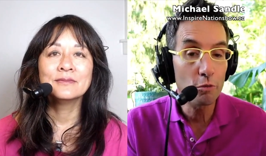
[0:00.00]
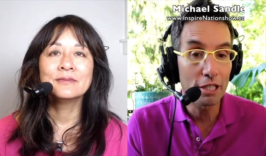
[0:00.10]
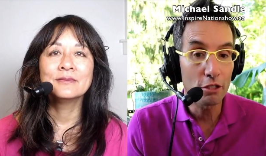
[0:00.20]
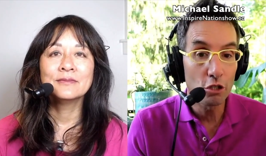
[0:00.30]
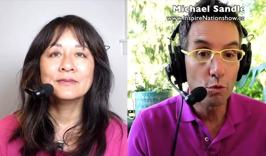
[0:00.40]

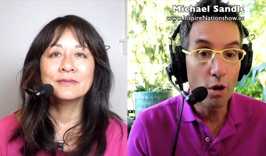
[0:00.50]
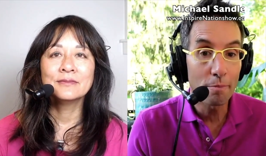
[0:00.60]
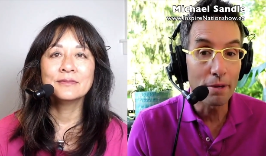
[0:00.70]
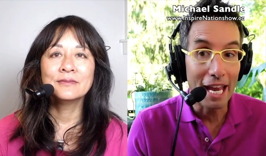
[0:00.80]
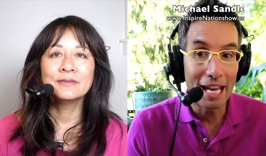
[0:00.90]
Speaker 1: brings you
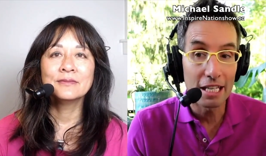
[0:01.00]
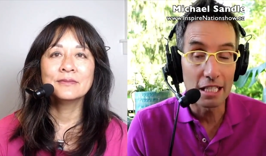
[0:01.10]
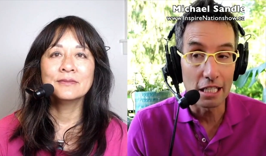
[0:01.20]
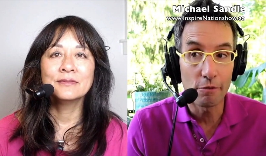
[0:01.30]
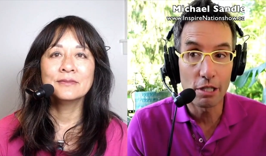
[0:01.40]
up.
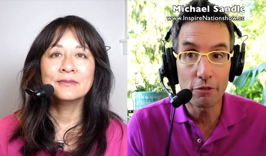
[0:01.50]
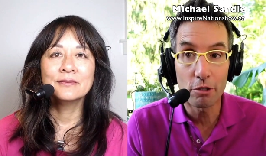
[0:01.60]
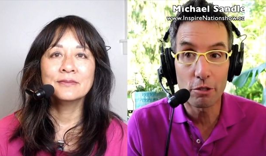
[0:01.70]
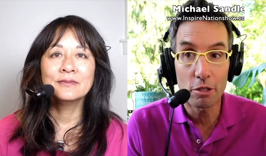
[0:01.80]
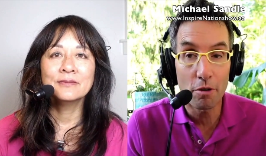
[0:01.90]
And even if
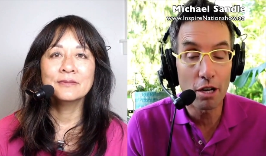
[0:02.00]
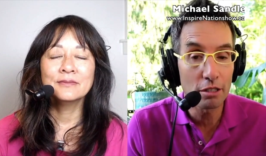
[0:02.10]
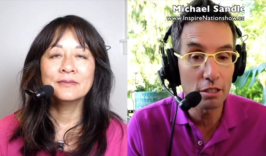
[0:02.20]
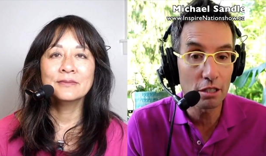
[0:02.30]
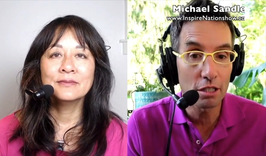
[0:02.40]
the
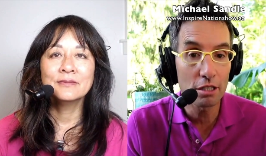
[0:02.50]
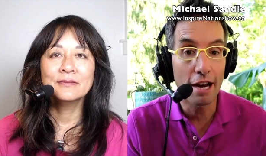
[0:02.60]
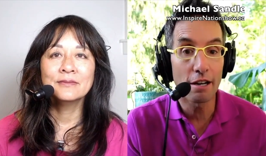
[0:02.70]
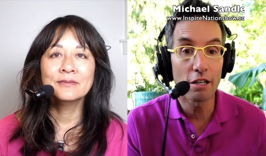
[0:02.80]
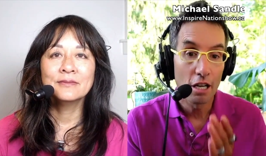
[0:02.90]
response isn't
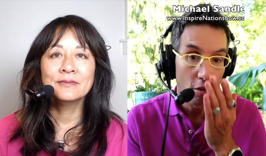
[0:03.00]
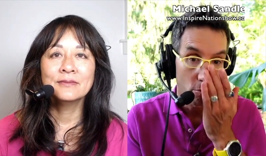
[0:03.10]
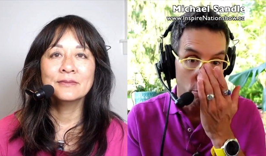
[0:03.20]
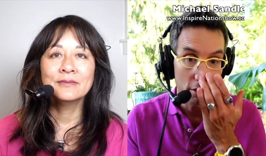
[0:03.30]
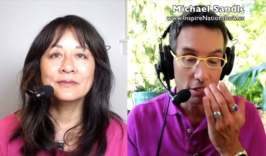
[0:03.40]
desired,
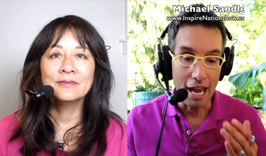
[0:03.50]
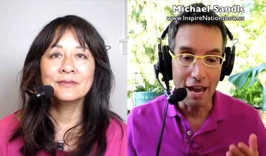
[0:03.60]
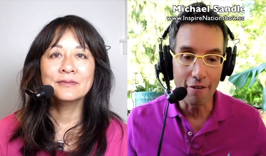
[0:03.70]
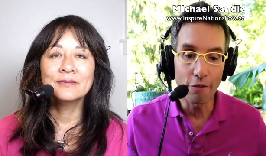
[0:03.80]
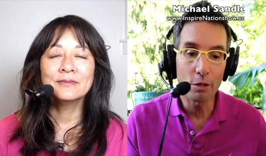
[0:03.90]
brings
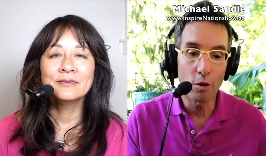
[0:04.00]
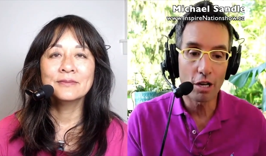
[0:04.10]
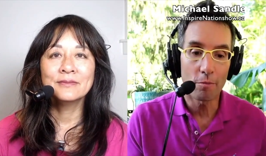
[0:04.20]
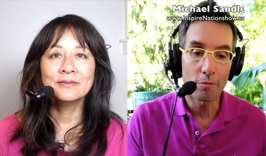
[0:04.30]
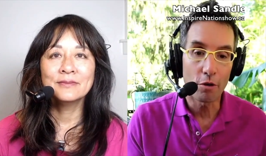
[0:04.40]

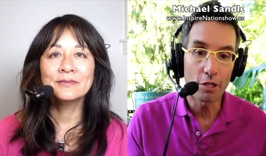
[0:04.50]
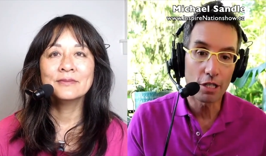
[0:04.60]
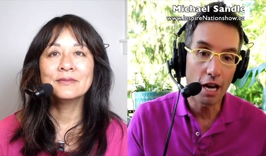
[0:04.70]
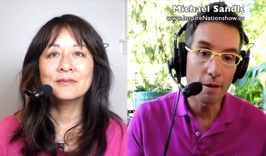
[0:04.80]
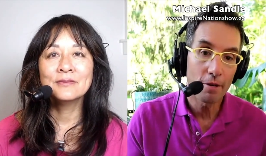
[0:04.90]
everyone up over
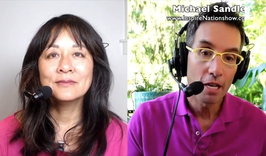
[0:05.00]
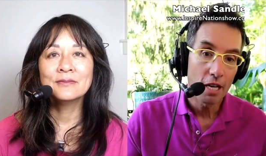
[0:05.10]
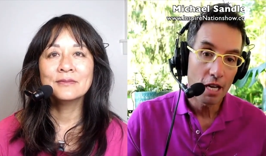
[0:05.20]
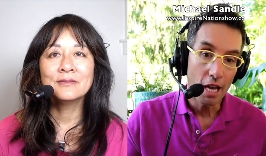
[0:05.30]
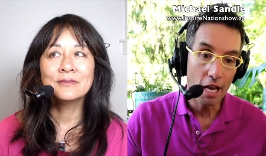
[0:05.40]
time.
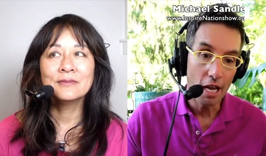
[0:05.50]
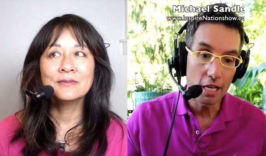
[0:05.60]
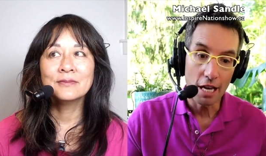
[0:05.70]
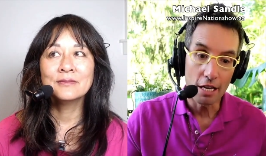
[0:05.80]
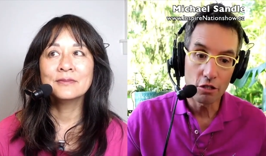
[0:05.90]

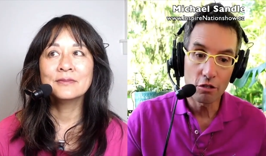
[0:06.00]
And as you